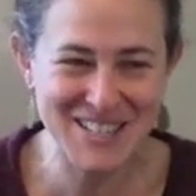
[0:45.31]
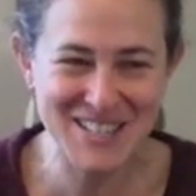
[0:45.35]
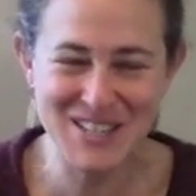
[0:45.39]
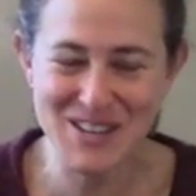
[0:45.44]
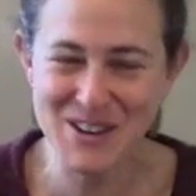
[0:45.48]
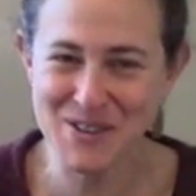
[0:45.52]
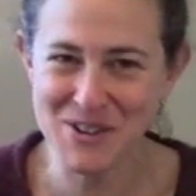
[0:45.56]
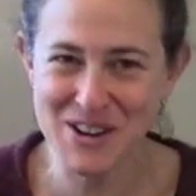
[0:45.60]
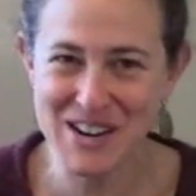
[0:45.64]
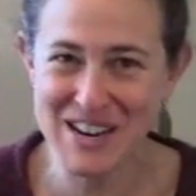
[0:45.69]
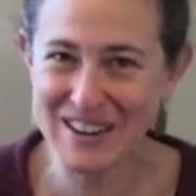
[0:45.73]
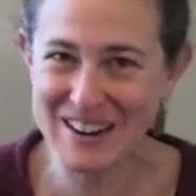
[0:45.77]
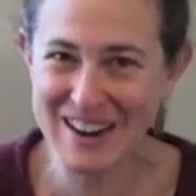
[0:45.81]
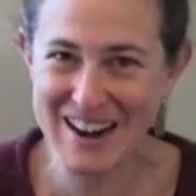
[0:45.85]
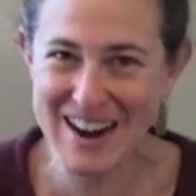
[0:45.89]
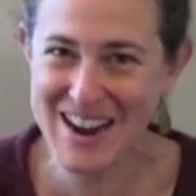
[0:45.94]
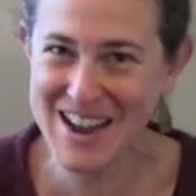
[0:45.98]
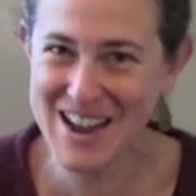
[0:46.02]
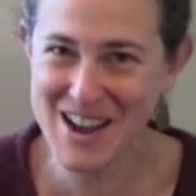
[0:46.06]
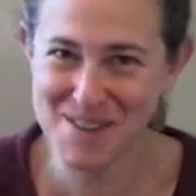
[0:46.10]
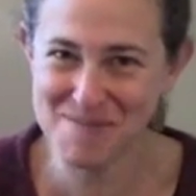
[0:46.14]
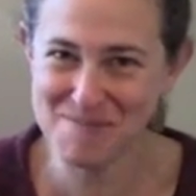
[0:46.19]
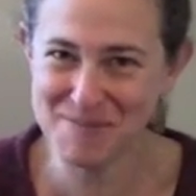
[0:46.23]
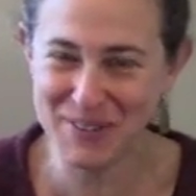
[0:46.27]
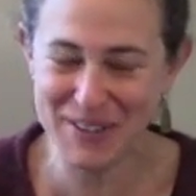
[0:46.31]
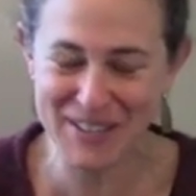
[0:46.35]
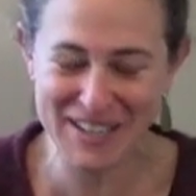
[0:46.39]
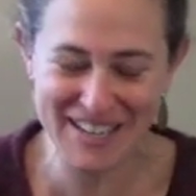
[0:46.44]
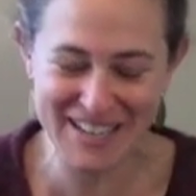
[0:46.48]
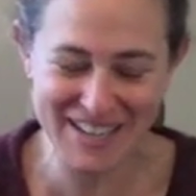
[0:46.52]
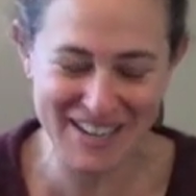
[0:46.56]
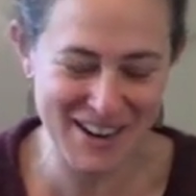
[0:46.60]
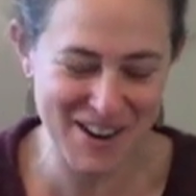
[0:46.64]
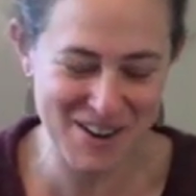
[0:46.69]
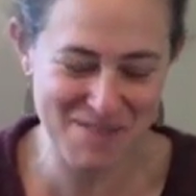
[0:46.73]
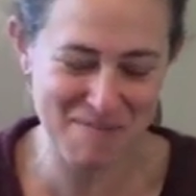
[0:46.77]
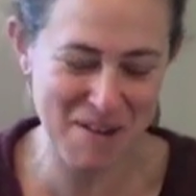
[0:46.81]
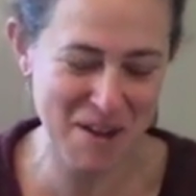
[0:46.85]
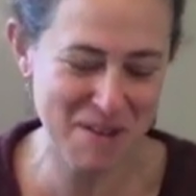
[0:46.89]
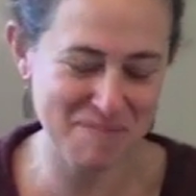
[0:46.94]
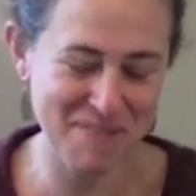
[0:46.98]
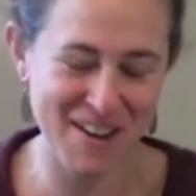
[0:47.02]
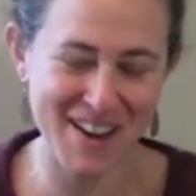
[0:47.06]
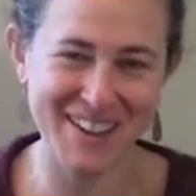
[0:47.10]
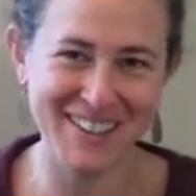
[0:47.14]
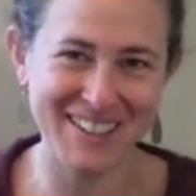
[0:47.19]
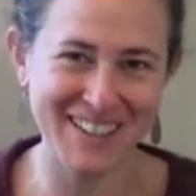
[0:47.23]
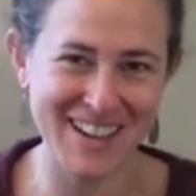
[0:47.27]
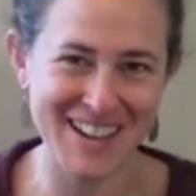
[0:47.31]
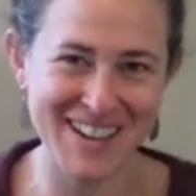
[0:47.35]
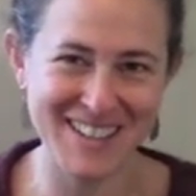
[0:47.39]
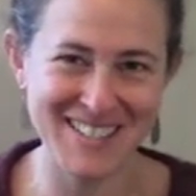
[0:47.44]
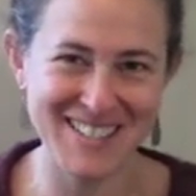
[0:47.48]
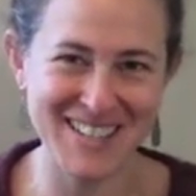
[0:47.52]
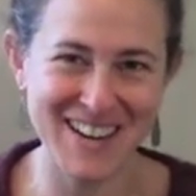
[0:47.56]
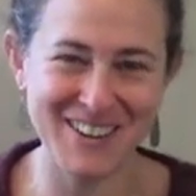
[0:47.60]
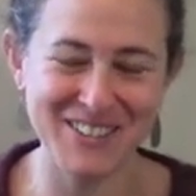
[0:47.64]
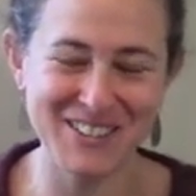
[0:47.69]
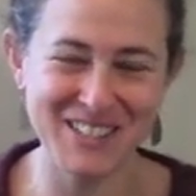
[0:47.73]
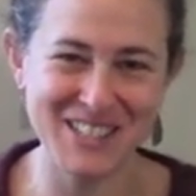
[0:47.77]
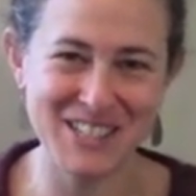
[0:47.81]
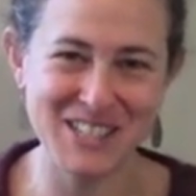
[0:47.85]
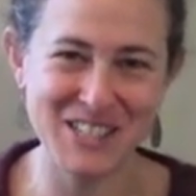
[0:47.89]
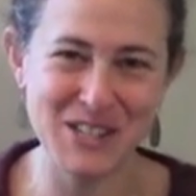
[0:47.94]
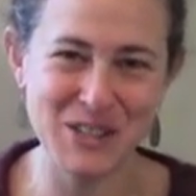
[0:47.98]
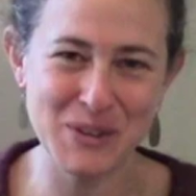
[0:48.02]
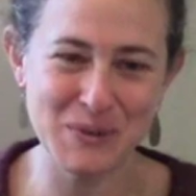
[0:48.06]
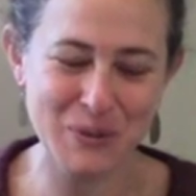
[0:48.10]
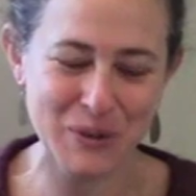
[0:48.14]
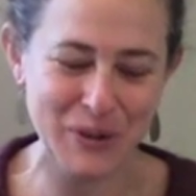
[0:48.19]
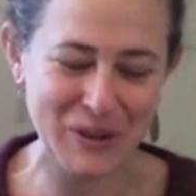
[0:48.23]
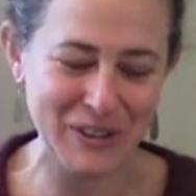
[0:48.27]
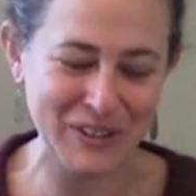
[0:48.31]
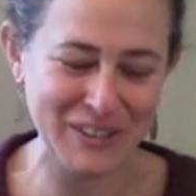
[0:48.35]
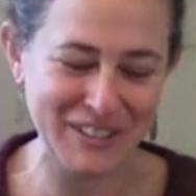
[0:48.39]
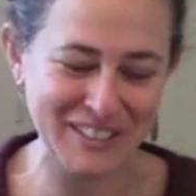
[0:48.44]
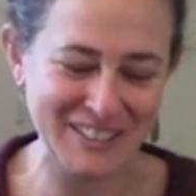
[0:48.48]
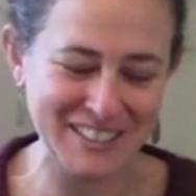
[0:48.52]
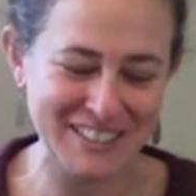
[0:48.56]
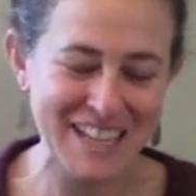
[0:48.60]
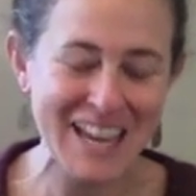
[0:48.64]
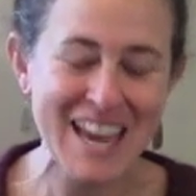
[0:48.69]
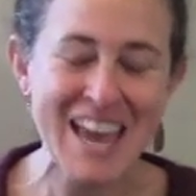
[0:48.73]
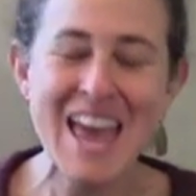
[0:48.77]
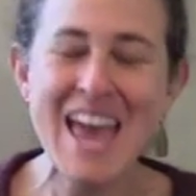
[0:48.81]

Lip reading: So here I am putting it on my podcast out into the world.